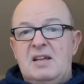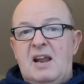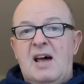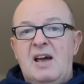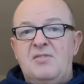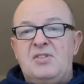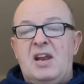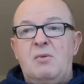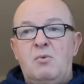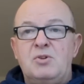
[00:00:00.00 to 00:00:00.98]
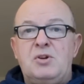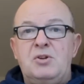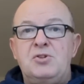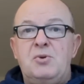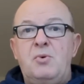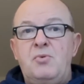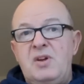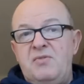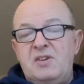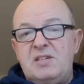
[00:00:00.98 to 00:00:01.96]
the live that I was going to do a
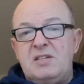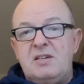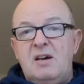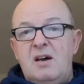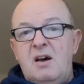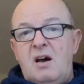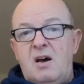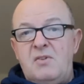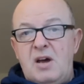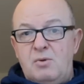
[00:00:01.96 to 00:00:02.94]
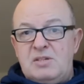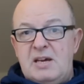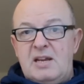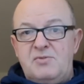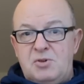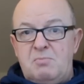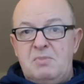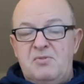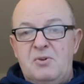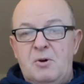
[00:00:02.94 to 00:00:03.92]
revisit of a hotel I've done
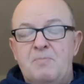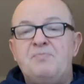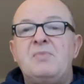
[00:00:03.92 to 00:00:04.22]
before.